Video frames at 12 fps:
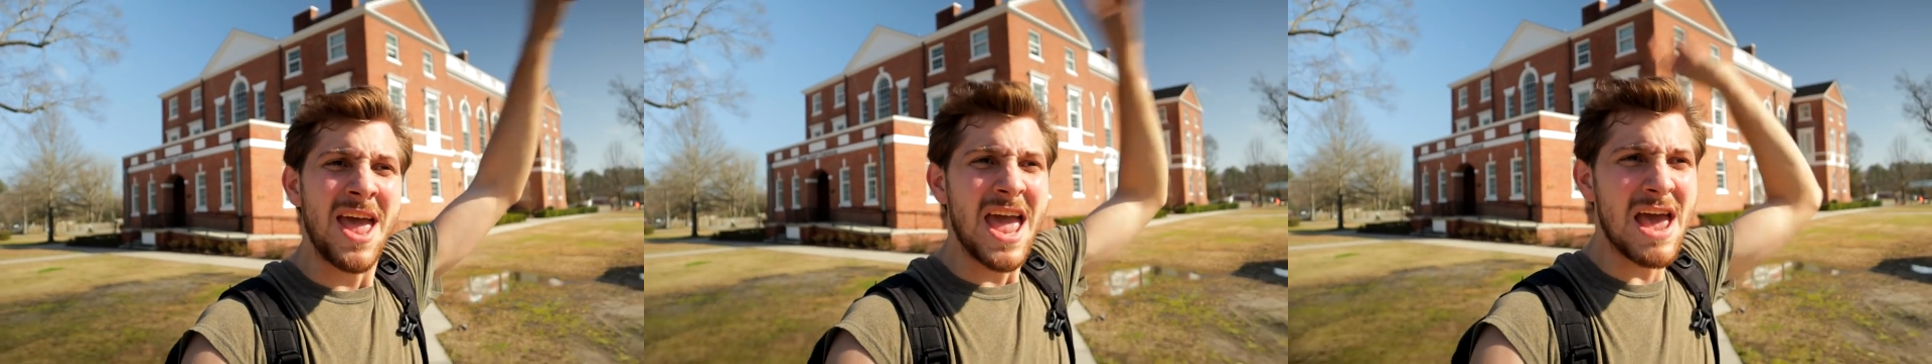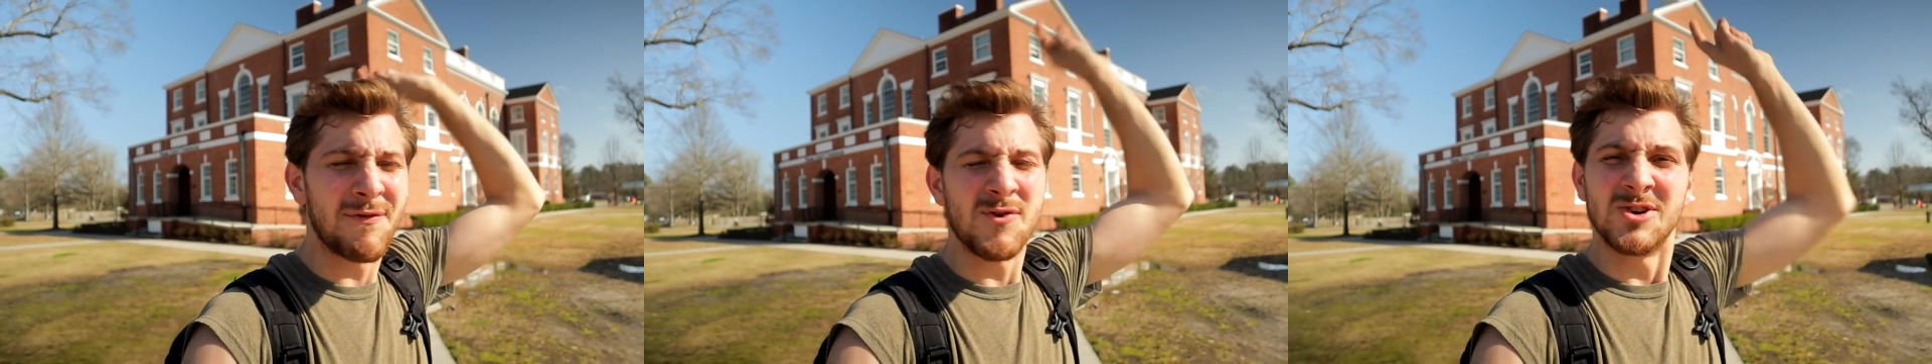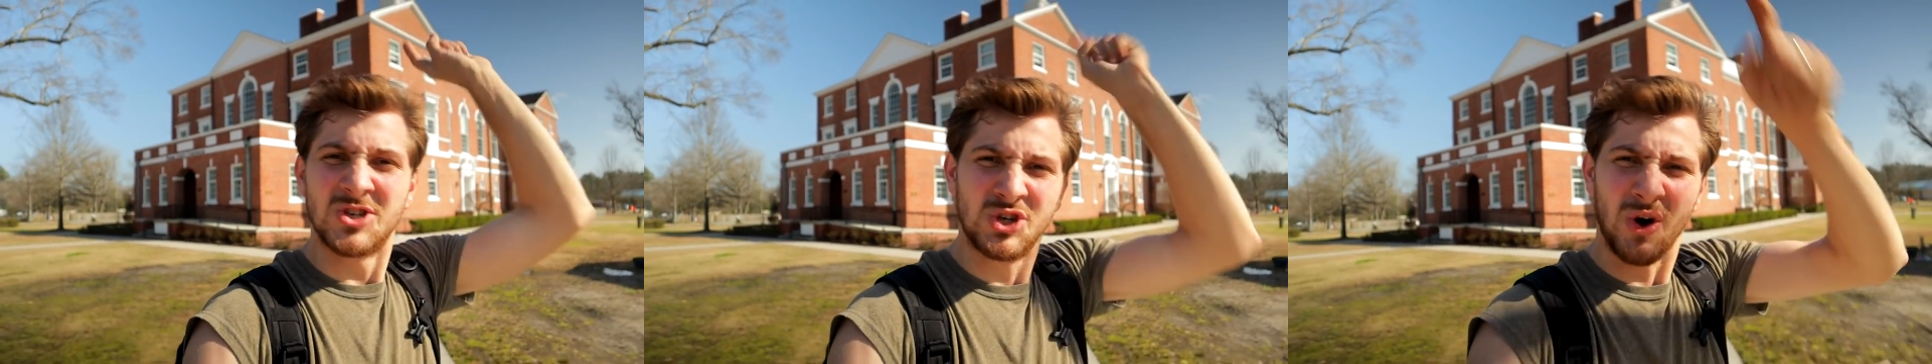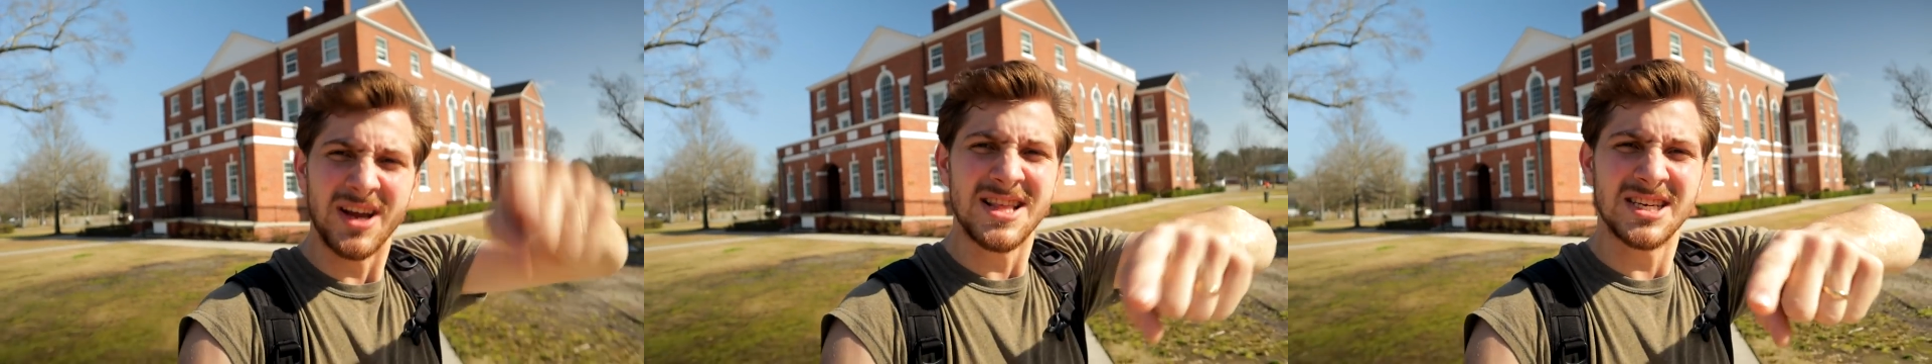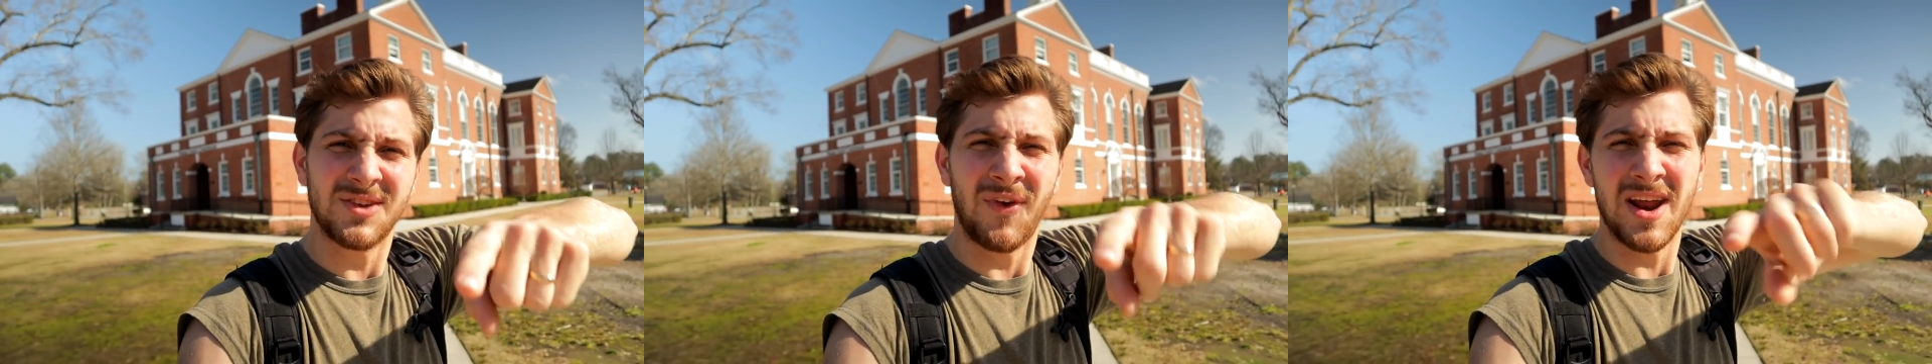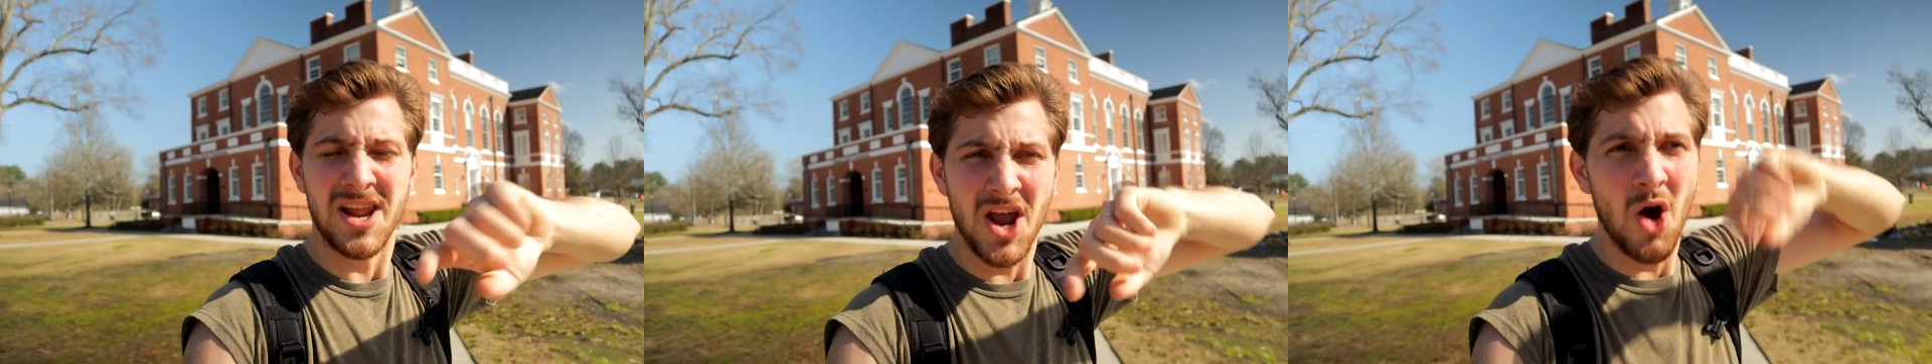If you enjoyed this
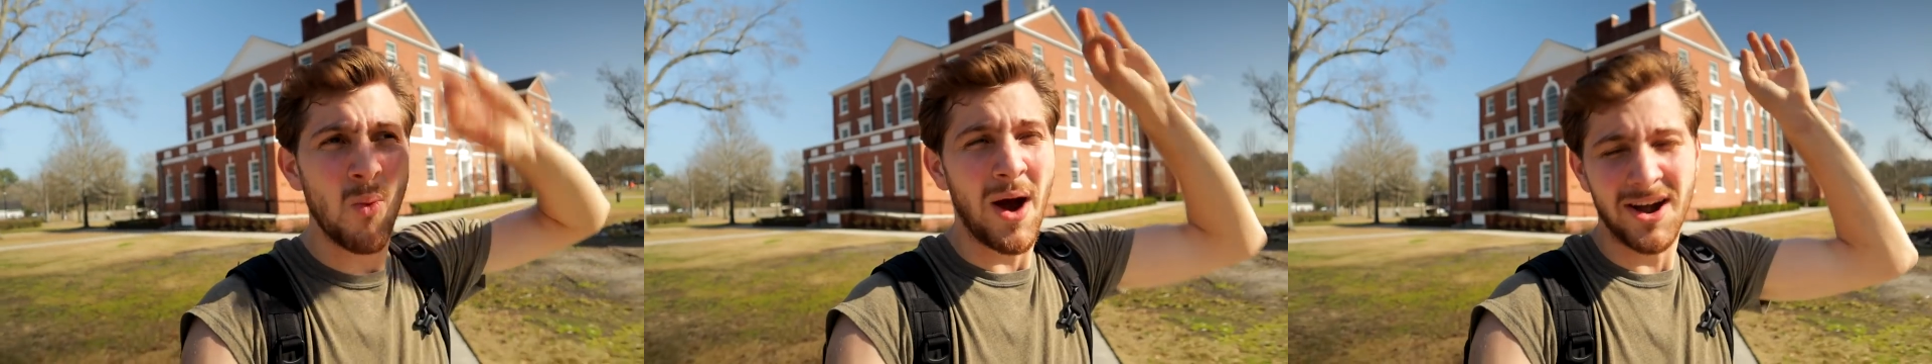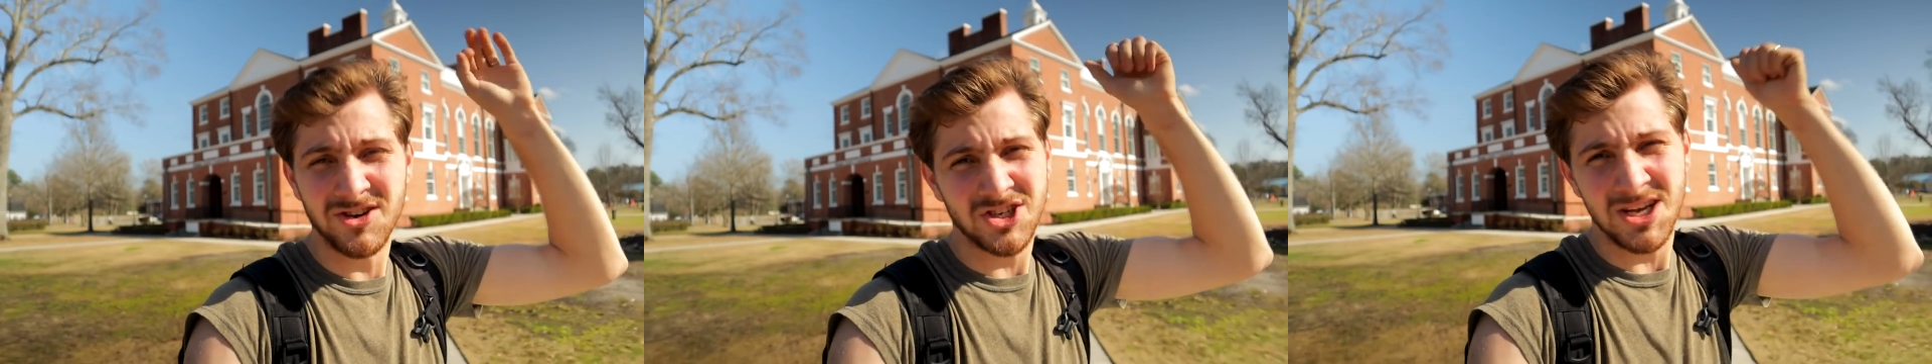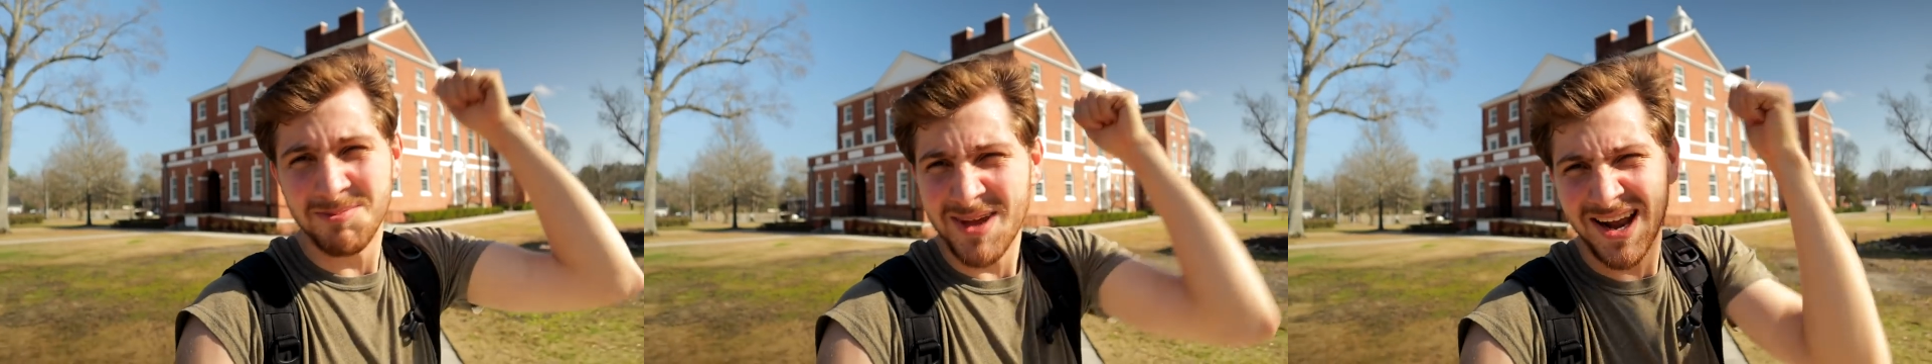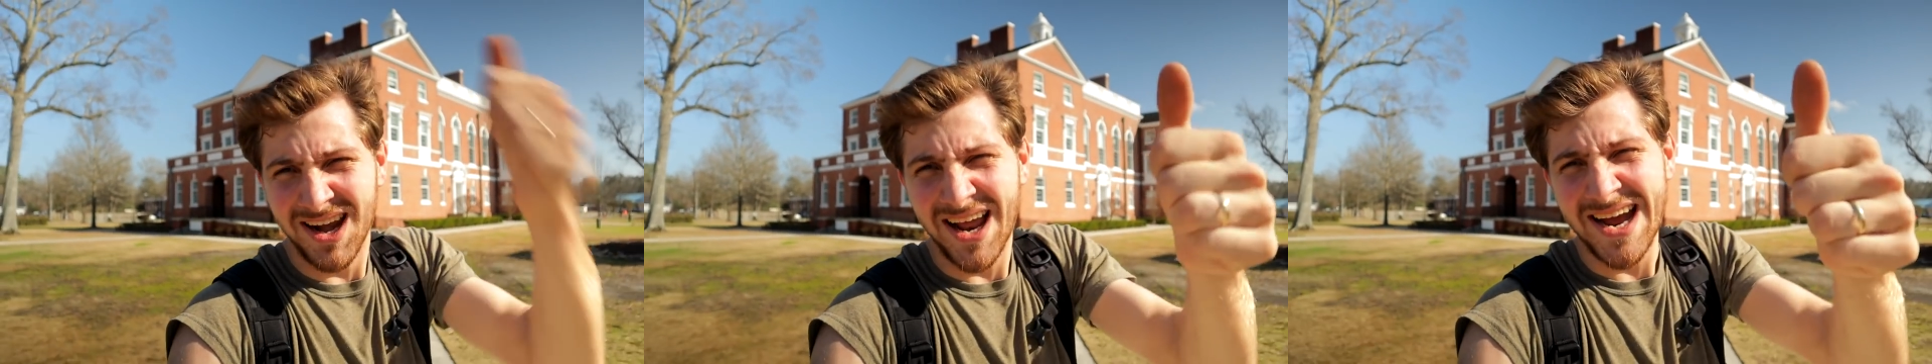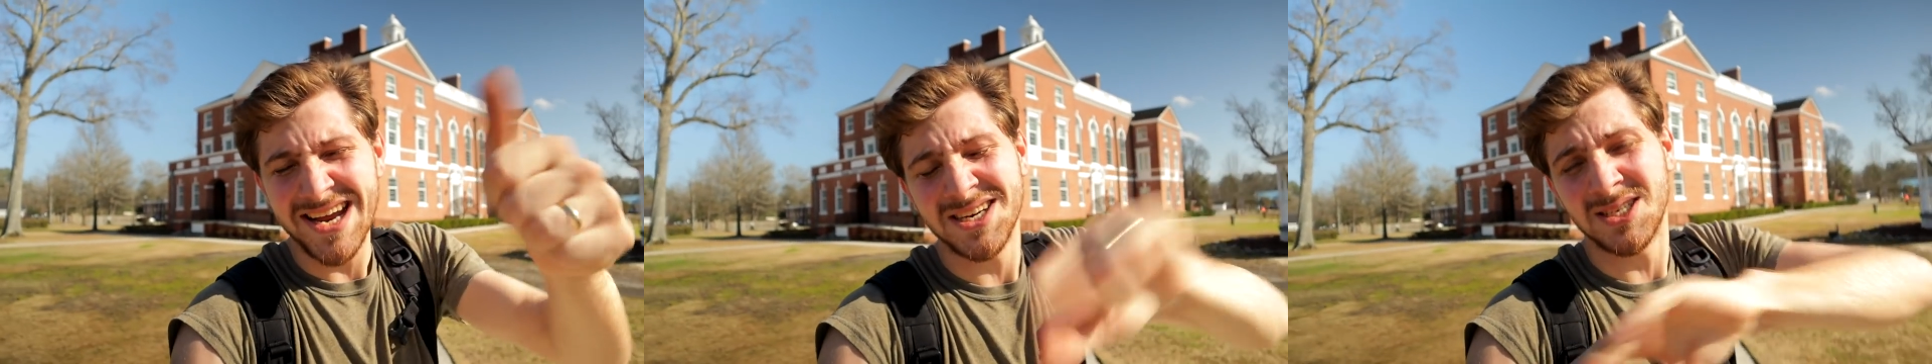video, why don't you give me a like,